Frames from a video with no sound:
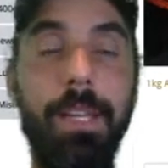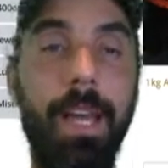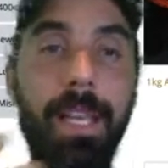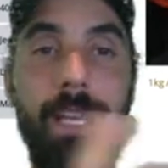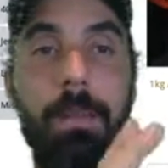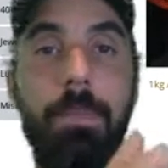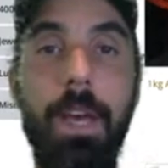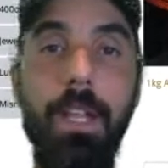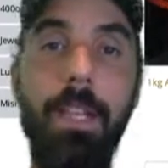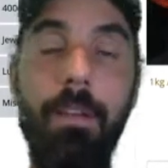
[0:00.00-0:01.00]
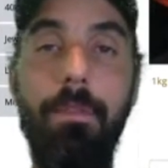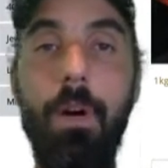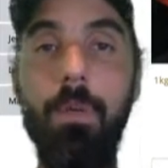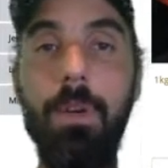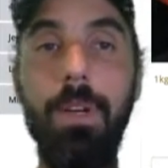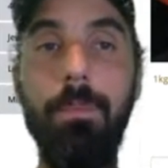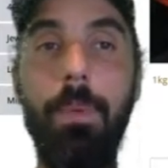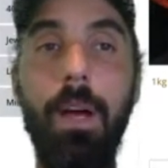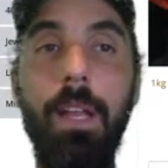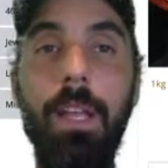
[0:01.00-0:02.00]
They keep that in their vault.
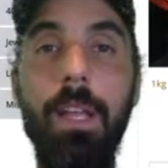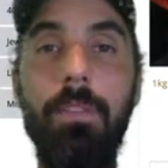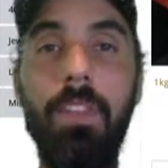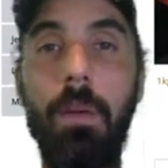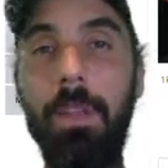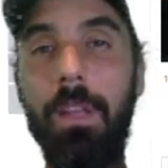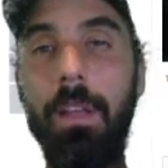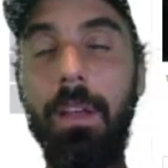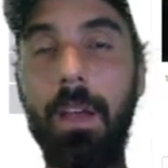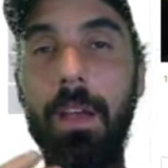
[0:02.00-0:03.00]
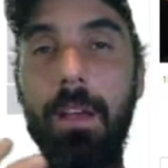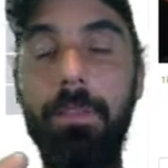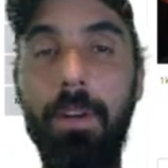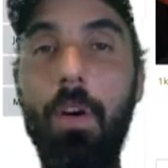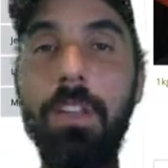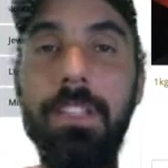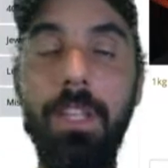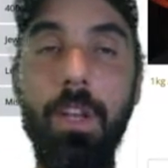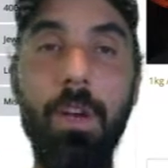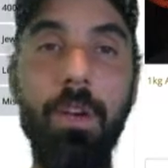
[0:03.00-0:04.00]
But if a crisis
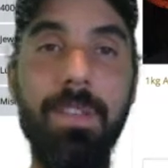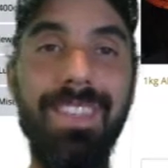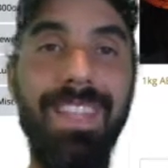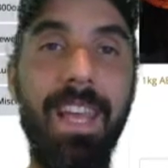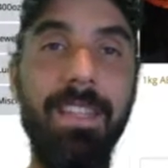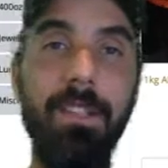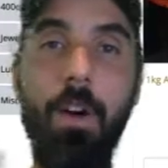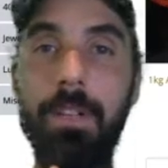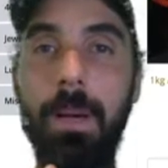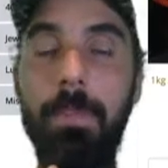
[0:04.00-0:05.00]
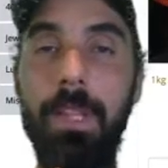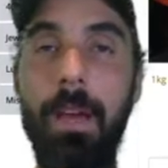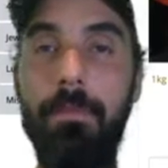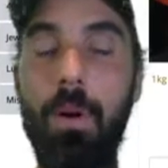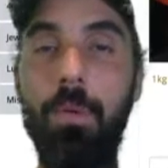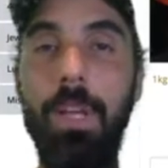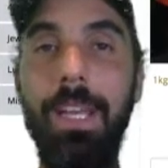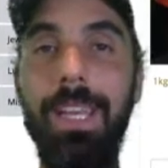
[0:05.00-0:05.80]
occurs that's locked up in that vault,